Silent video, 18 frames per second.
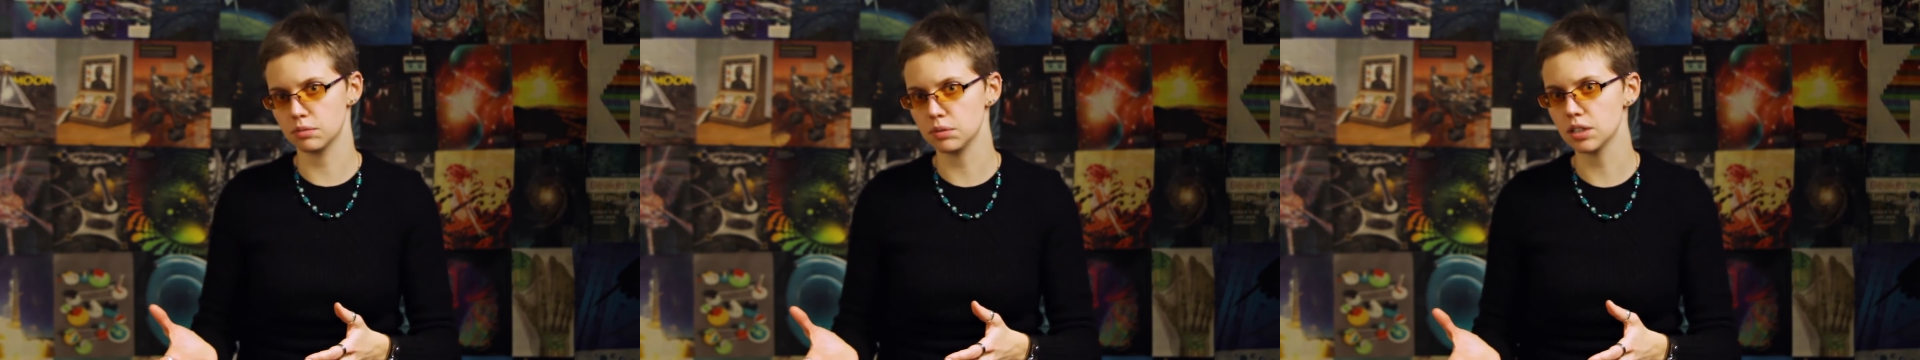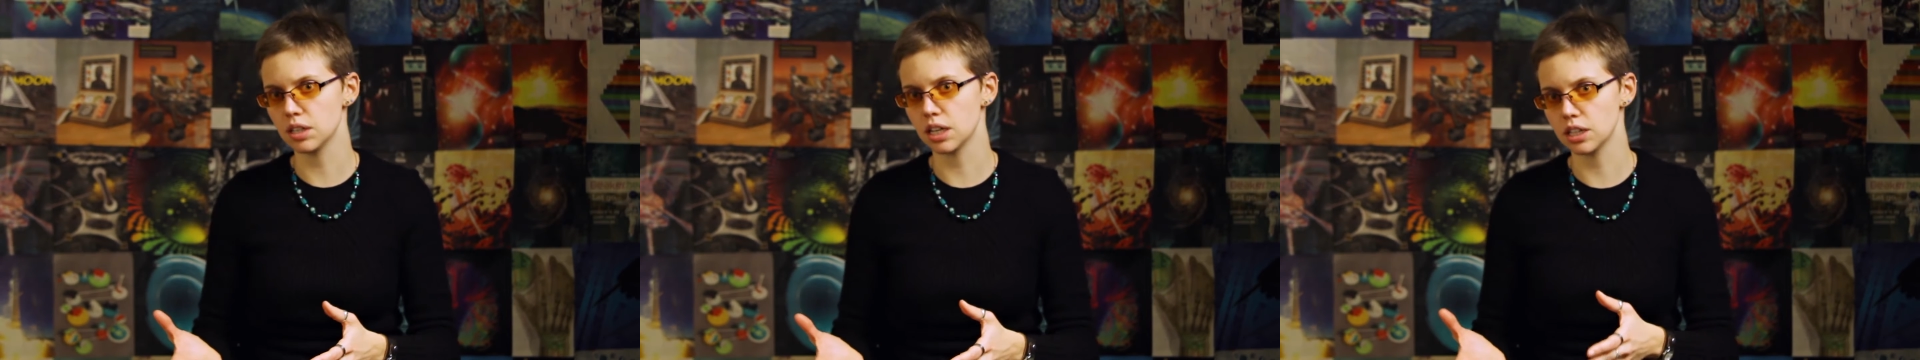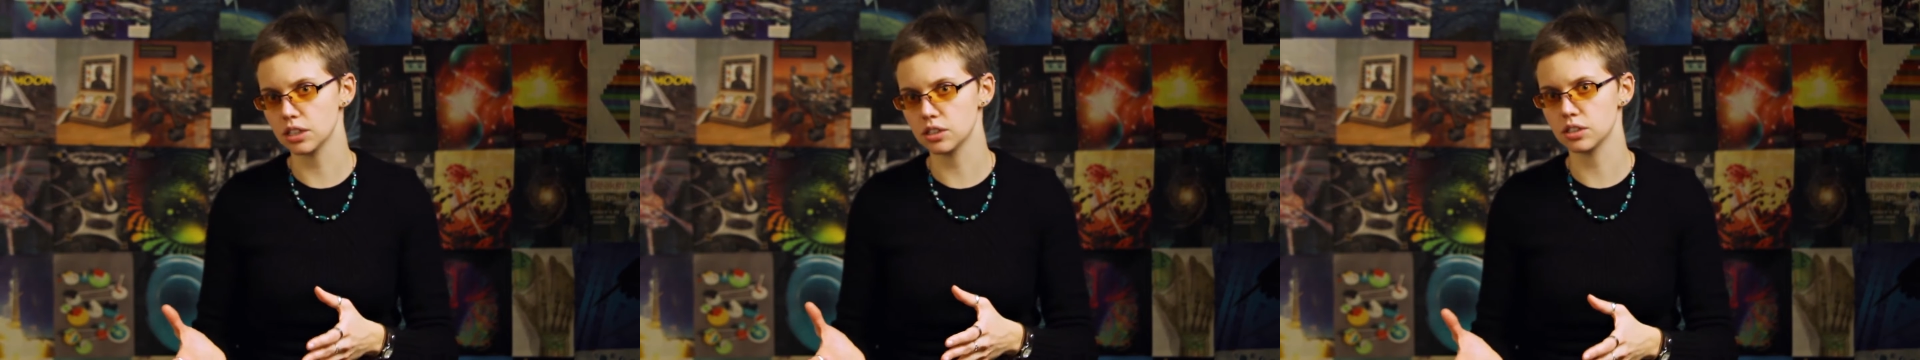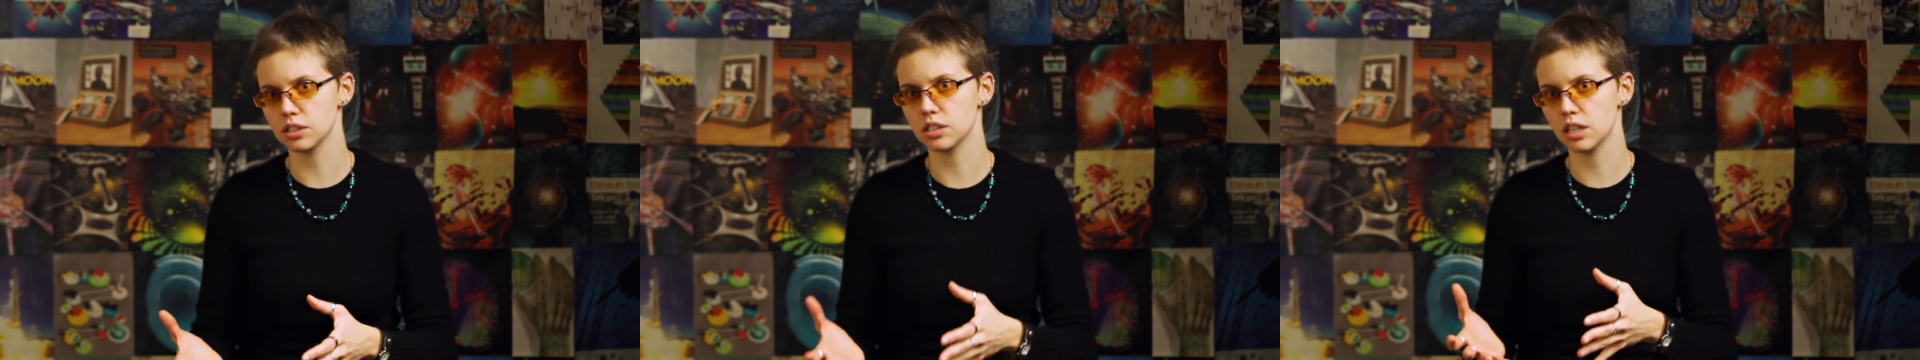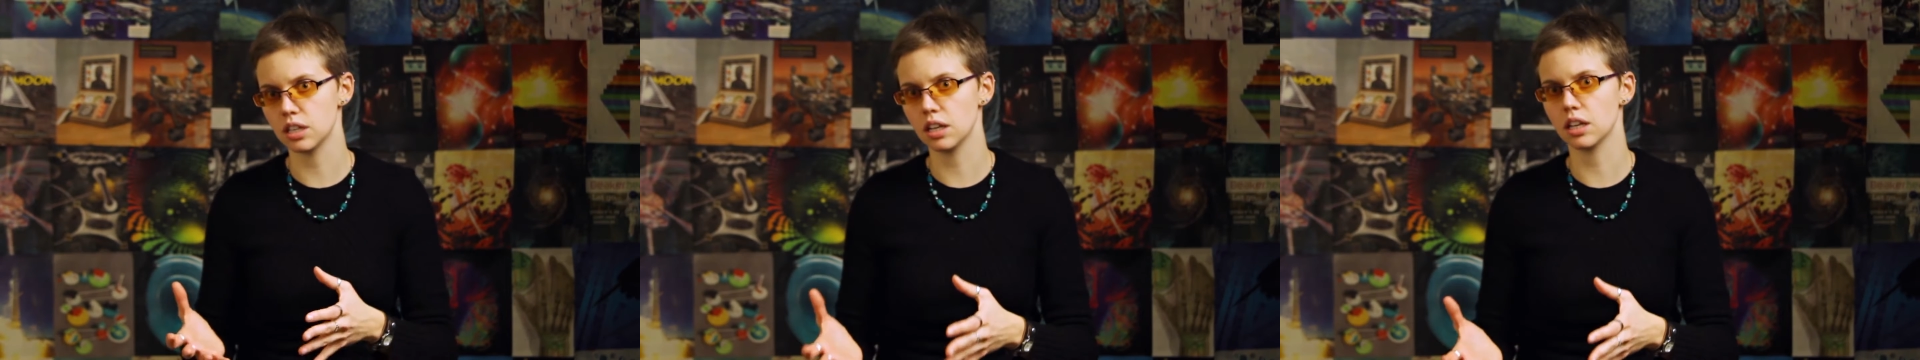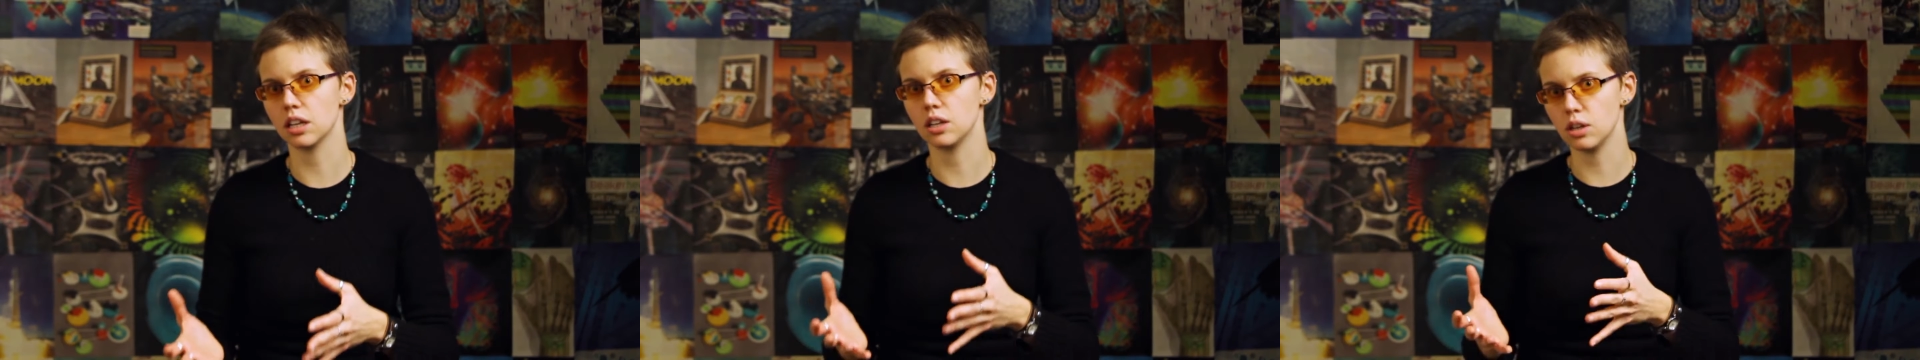communications
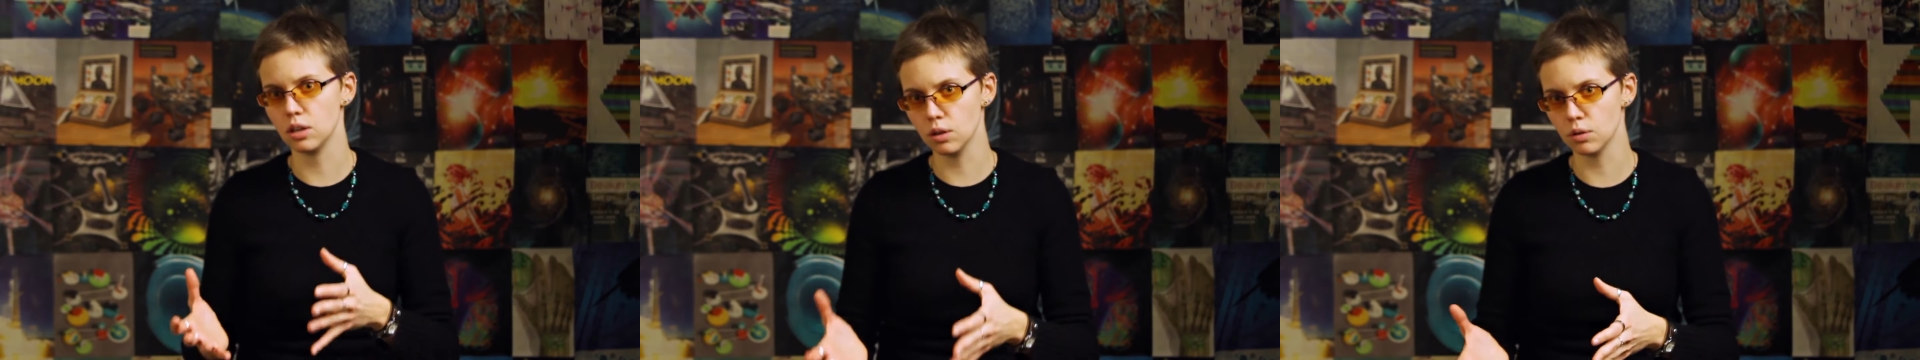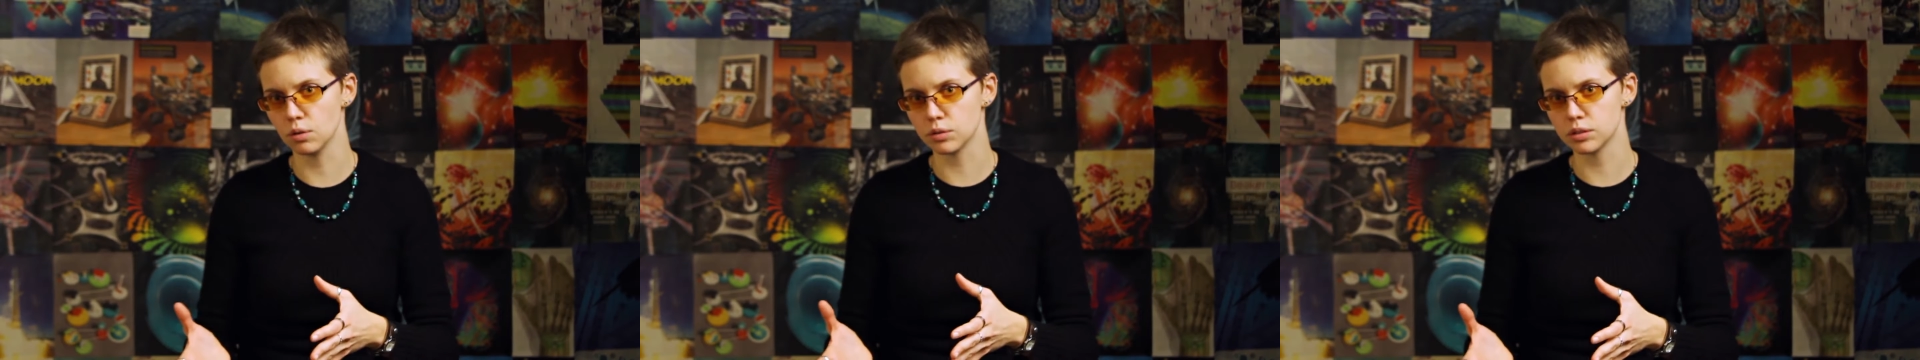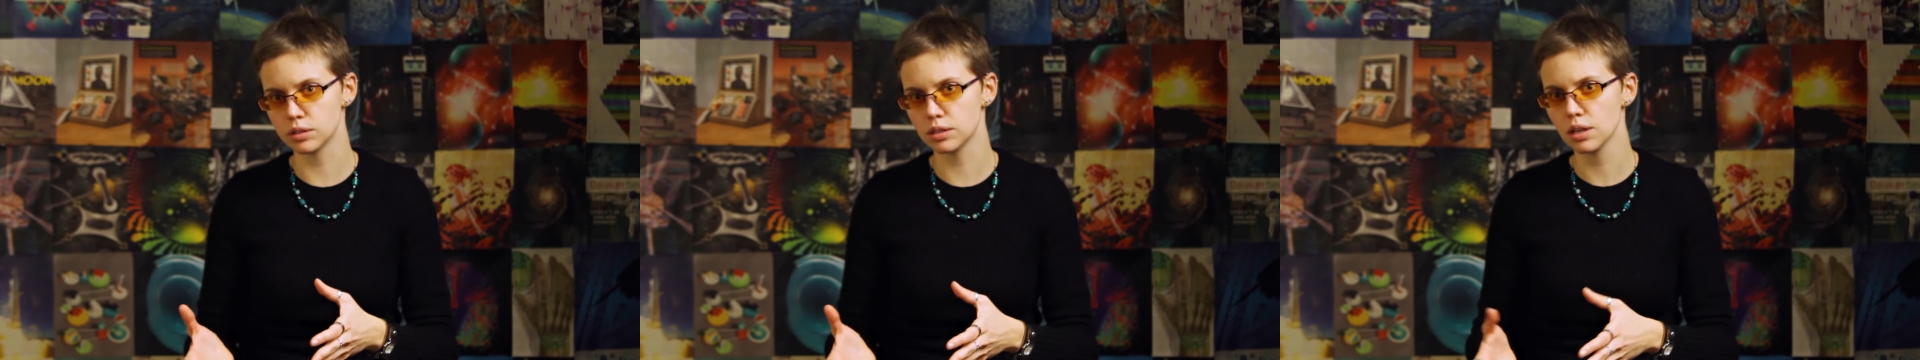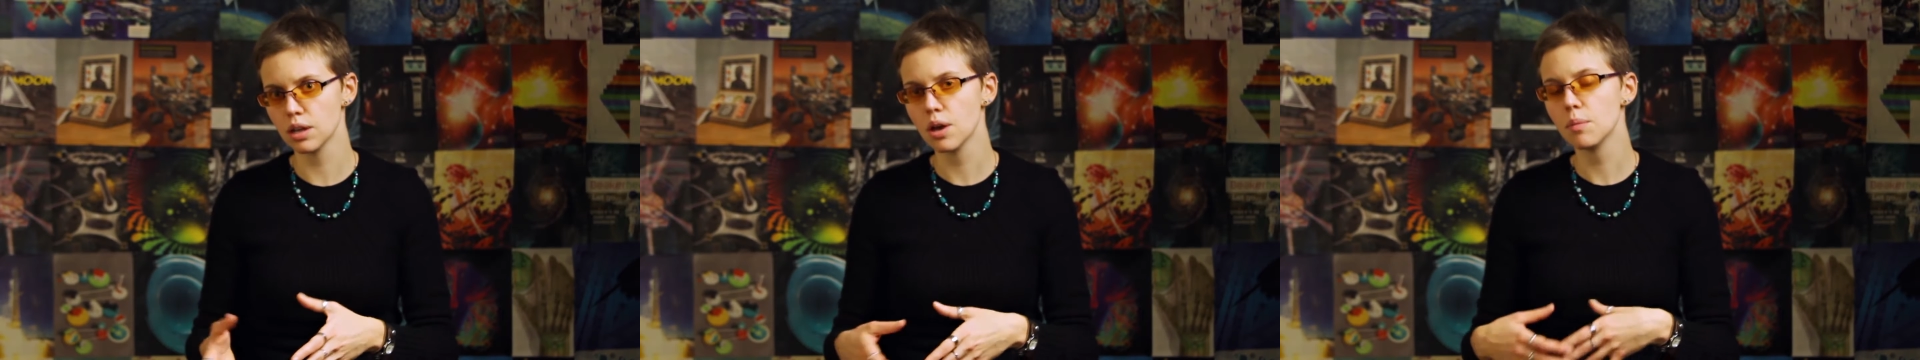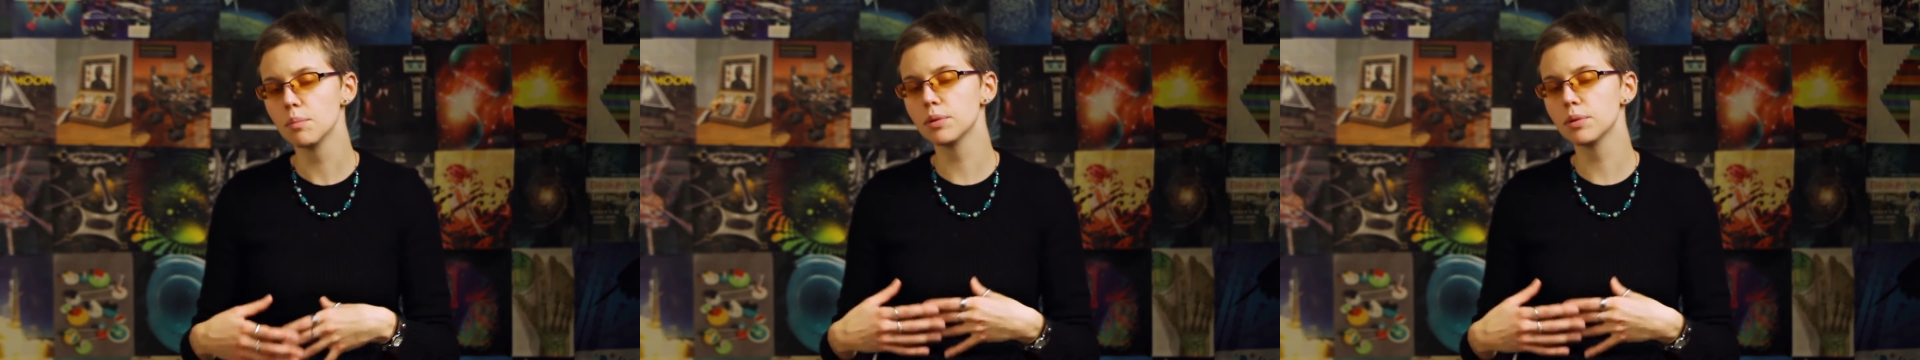they can use,